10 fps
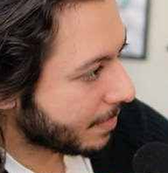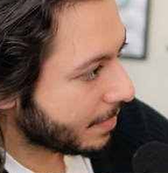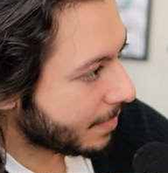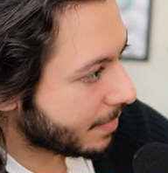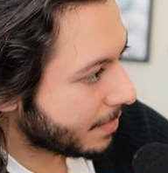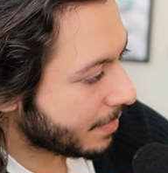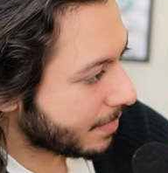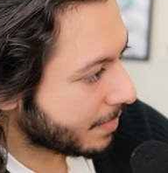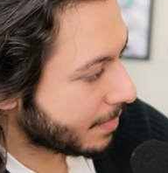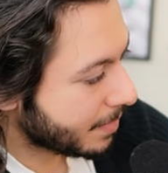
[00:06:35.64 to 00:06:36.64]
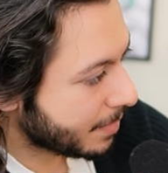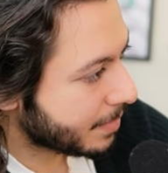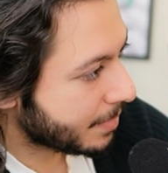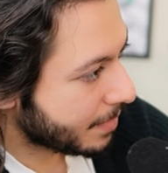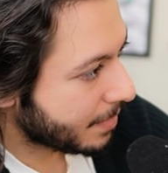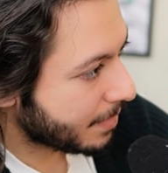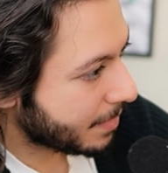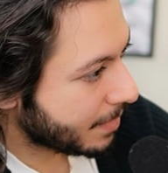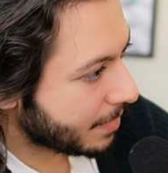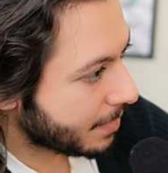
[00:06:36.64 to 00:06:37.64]

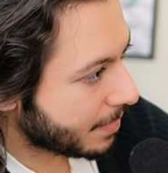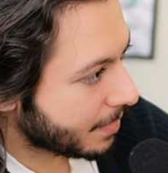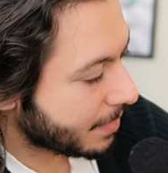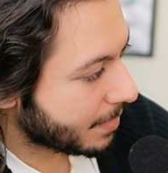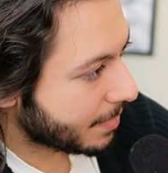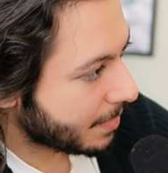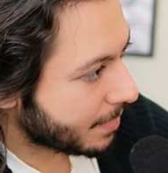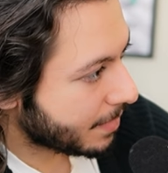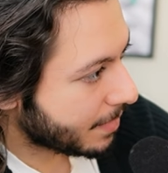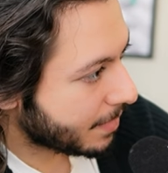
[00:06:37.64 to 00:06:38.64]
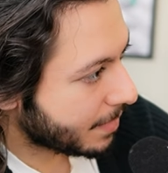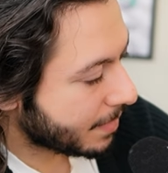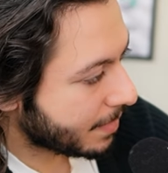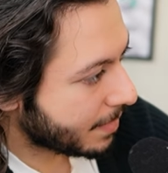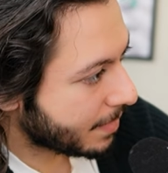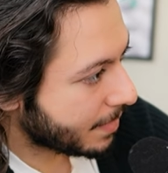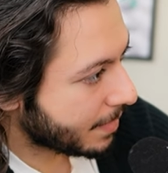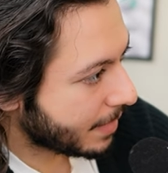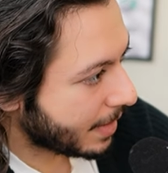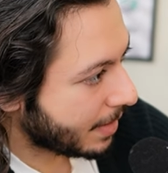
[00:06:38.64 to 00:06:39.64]

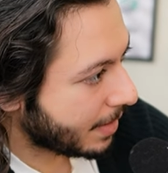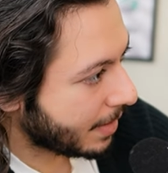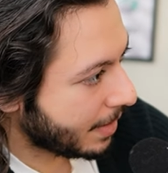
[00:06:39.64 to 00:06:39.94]
(not speaking)